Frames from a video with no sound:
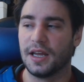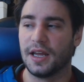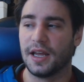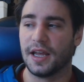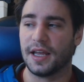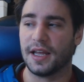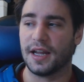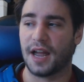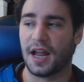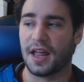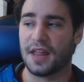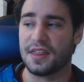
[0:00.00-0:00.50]

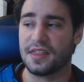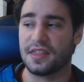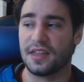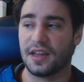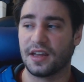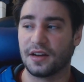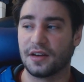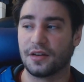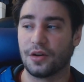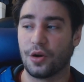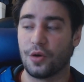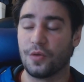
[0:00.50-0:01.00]
And I
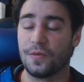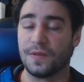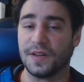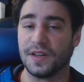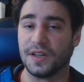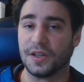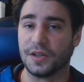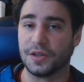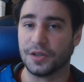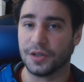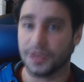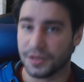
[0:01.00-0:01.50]
think Dofi
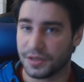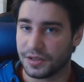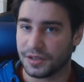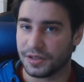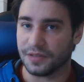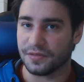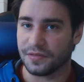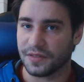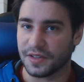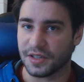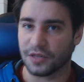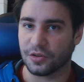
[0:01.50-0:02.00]
could
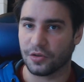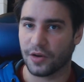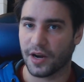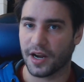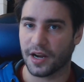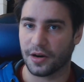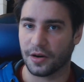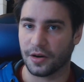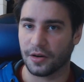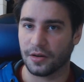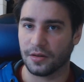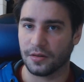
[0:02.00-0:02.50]
defeat
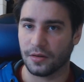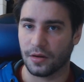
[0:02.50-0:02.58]
Cracker.